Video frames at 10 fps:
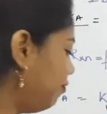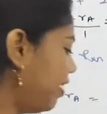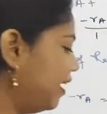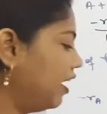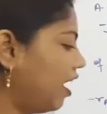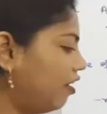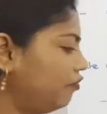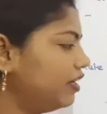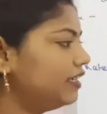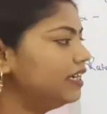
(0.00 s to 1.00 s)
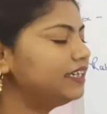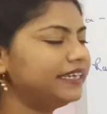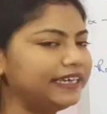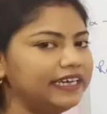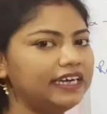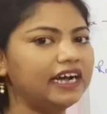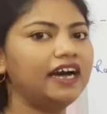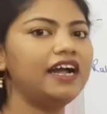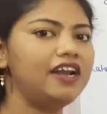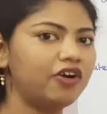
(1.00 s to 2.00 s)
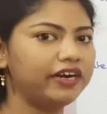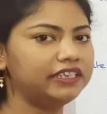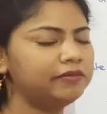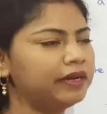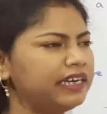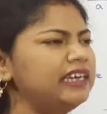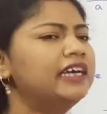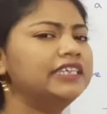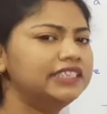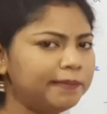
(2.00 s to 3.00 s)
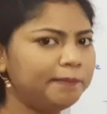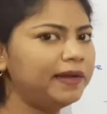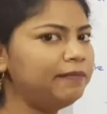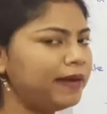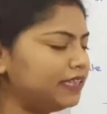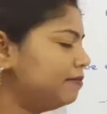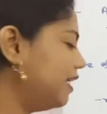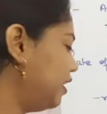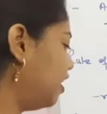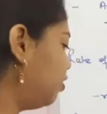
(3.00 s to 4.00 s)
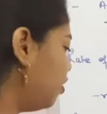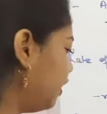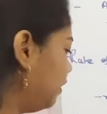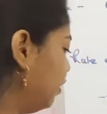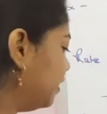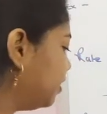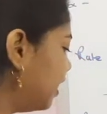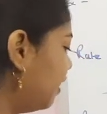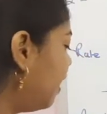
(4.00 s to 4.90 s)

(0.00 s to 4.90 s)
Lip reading: when after the taking a logarithmic simple mathematical calculation,